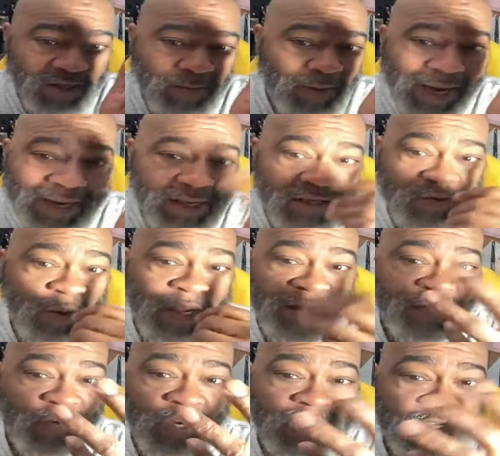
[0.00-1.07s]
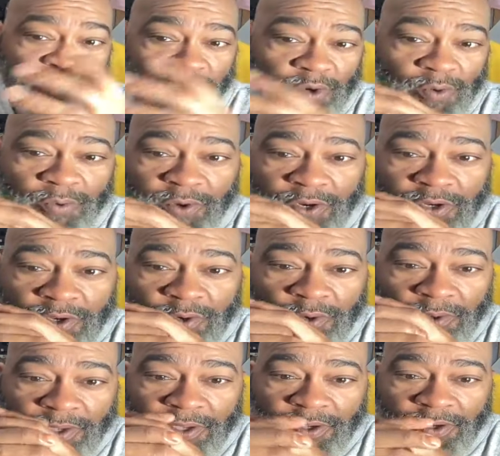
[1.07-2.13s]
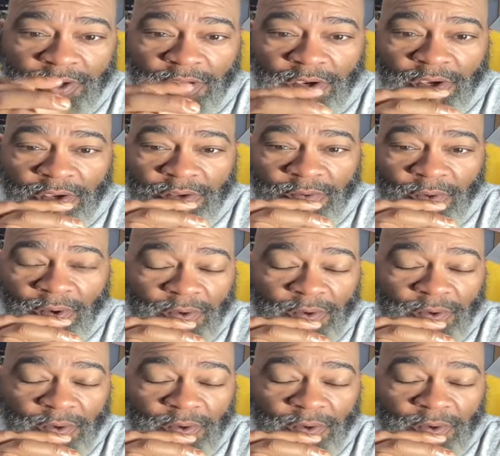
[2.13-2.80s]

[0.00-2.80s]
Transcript: of the body is waiting for us to do what we're doing, what,